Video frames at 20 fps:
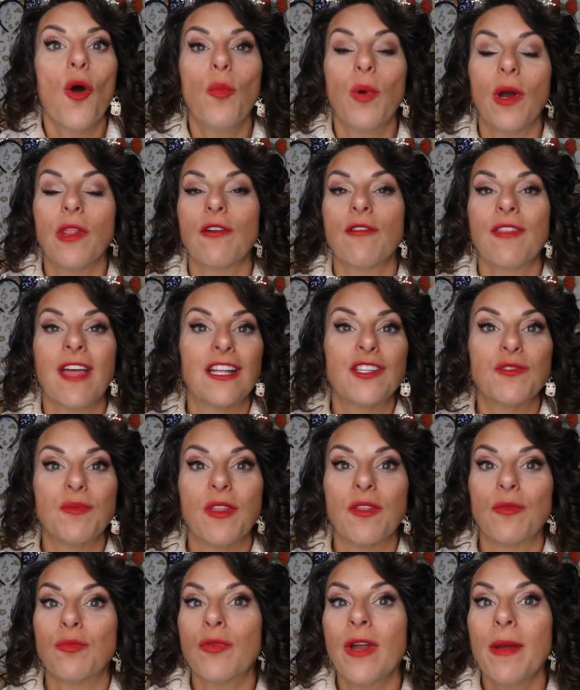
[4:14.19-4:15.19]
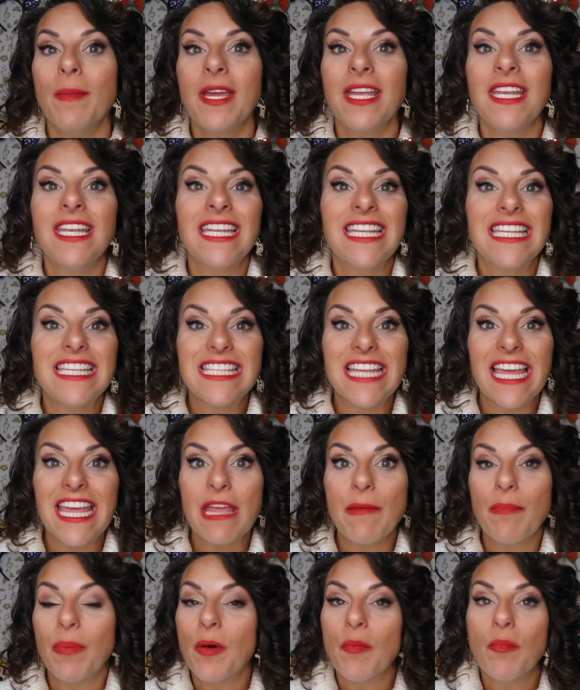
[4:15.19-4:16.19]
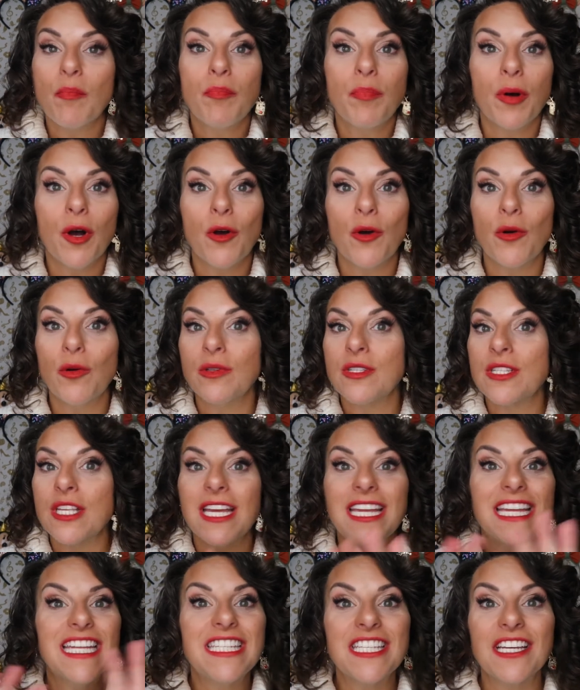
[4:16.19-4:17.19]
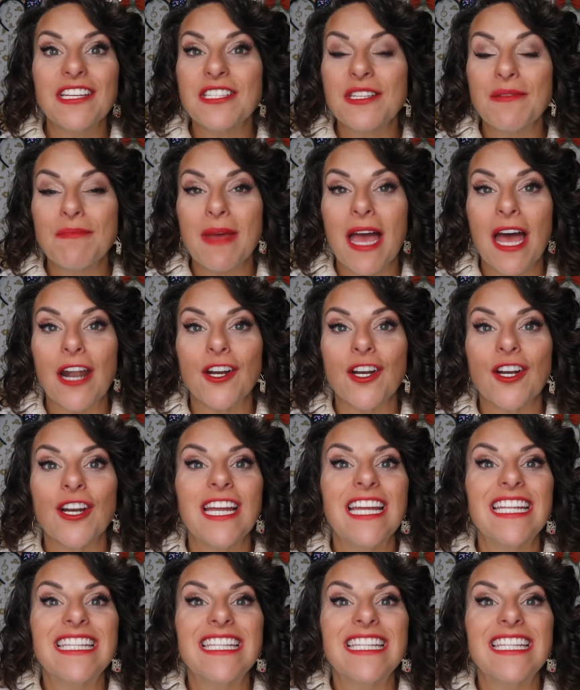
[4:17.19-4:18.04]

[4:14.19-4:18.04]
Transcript: whether that's with ribbon, tape, bows, it doesn't matter.